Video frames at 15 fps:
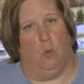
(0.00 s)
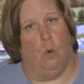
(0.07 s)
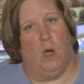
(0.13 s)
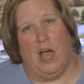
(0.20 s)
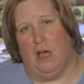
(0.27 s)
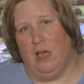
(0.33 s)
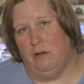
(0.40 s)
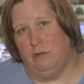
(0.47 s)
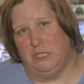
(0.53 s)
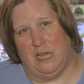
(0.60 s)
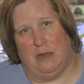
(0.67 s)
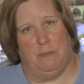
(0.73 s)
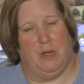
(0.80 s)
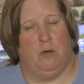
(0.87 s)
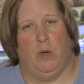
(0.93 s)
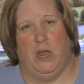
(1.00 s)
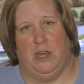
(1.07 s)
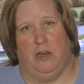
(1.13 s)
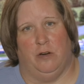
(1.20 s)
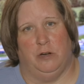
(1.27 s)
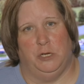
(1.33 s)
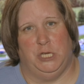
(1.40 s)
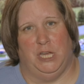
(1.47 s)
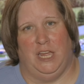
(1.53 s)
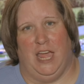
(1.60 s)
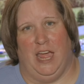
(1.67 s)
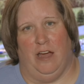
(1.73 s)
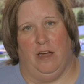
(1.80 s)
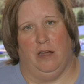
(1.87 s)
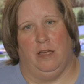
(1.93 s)
While I was on my way to urgent
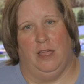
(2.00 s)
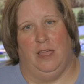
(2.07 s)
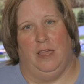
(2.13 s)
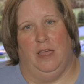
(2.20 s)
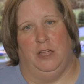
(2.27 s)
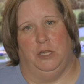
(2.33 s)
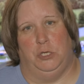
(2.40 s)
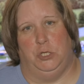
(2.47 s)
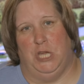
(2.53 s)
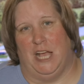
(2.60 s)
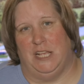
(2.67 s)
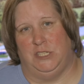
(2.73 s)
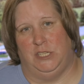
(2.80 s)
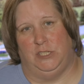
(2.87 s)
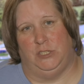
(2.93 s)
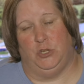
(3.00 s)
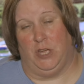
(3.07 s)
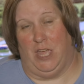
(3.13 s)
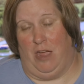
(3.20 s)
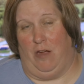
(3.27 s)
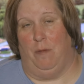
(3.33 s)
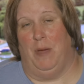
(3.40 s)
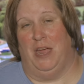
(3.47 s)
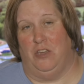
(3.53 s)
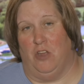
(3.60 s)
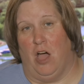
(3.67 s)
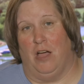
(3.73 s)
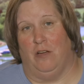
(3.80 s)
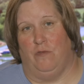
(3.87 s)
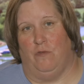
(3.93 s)
care, Jess took care of my
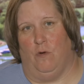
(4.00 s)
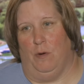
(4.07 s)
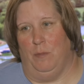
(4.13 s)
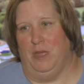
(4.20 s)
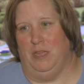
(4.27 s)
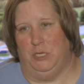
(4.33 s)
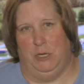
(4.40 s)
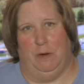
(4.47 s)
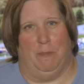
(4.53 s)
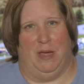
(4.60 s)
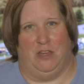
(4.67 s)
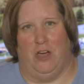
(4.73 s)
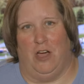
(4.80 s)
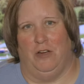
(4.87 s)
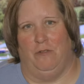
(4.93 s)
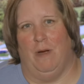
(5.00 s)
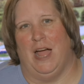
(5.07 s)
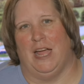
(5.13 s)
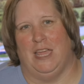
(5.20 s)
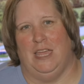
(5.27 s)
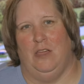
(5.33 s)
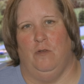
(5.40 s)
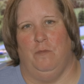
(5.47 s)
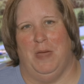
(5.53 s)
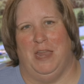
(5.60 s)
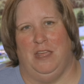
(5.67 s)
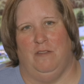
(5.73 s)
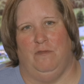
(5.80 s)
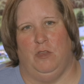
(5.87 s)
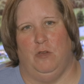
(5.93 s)
dog for me, my dog Rocky, who
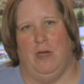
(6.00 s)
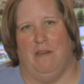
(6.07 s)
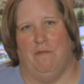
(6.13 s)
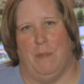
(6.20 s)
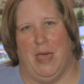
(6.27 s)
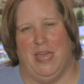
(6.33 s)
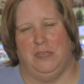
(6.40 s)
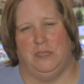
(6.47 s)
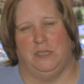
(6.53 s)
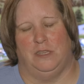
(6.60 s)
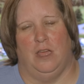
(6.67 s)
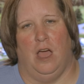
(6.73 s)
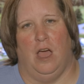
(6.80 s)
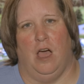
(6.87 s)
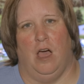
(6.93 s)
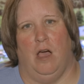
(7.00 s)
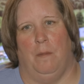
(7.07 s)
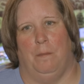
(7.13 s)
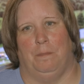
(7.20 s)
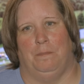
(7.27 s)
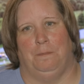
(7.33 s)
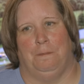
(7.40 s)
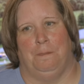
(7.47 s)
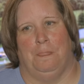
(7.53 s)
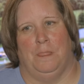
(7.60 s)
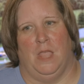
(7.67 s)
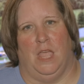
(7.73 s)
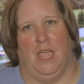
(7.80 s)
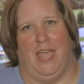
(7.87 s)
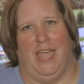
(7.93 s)
many of you have met.
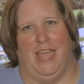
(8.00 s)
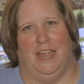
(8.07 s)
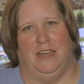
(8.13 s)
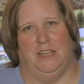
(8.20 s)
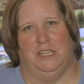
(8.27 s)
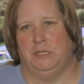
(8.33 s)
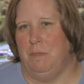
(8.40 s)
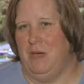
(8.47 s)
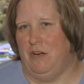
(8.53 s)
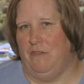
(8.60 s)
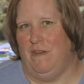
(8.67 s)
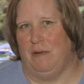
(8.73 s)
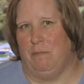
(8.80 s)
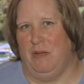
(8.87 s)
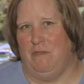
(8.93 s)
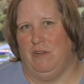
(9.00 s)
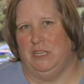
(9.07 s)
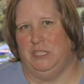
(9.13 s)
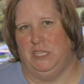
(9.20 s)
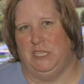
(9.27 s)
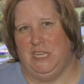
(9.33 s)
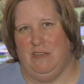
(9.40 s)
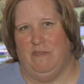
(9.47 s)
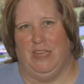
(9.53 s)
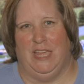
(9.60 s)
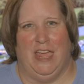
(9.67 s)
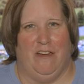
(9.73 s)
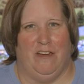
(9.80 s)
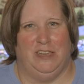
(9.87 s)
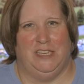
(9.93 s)
And as a matter of fact, my friends Steve
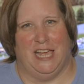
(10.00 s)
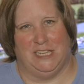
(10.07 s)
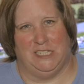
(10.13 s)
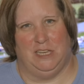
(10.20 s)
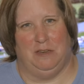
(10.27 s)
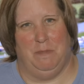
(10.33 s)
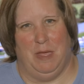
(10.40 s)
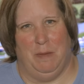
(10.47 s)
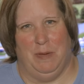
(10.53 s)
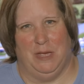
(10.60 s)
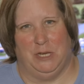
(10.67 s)
and Karen texted me a